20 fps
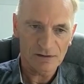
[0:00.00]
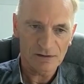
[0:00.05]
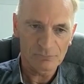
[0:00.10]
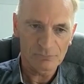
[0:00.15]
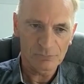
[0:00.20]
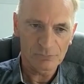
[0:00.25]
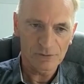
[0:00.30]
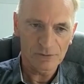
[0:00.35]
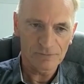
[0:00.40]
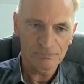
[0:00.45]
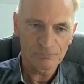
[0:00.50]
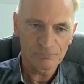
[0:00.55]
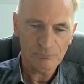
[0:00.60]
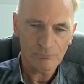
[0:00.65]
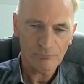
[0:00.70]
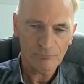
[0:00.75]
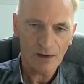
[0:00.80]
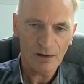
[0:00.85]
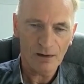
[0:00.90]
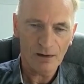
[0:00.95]
in, but
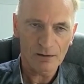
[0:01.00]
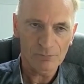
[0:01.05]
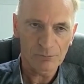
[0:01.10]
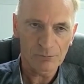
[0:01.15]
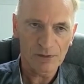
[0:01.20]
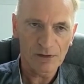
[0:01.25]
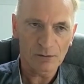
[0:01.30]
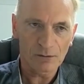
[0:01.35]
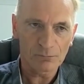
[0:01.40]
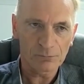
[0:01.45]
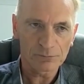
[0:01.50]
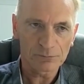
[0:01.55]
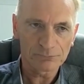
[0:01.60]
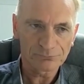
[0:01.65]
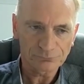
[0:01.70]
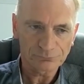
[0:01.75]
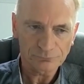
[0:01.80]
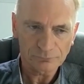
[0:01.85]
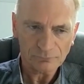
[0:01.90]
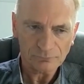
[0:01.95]
I had been up
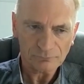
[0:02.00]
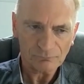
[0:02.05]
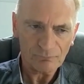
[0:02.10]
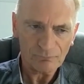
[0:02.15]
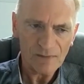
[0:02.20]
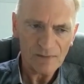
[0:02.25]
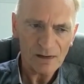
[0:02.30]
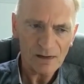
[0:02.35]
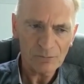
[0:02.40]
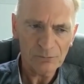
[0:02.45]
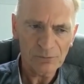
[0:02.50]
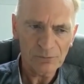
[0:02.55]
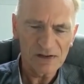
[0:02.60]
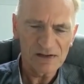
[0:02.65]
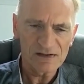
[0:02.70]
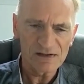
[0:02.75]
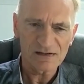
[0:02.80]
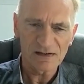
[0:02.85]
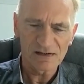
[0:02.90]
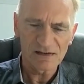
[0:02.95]

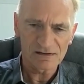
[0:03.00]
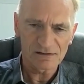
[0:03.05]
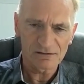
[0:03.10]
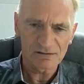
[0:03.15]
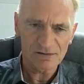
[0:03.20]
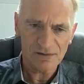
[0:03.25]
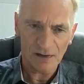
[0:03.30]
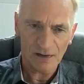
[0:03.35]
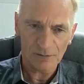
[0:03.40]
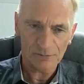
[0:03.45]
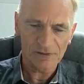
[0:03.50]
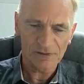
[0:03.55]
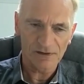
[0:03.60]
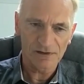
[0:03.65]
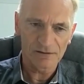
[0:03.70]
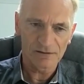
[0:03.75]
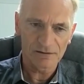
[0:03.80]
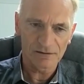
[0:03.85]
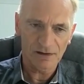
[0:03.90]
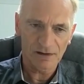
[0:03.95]
pre-season to
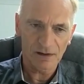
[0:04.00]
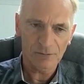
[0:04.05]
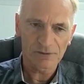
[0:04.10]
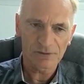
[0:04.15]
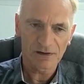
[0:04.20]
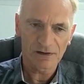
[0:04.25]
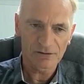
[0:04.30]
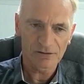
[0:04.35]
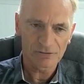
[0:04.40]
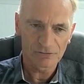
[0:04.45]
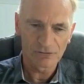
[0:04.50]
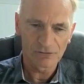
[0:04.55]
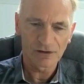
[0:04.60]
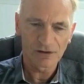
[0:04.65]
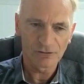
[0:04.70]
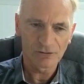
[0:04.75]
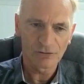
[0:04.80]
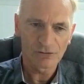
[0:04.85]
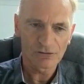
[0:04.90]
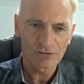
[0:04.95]
Aberdeen, and Aberdeen had really
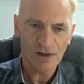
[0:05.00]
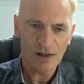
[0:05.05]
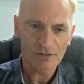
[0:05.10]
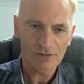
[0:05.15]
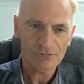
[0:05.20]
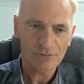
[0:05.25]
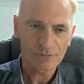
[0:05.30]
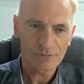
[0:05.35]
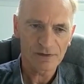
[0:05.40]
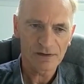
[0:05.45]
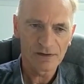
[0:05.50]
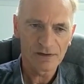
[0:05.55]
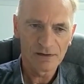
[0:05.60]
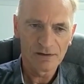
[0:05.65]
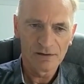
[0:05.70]
looked after me.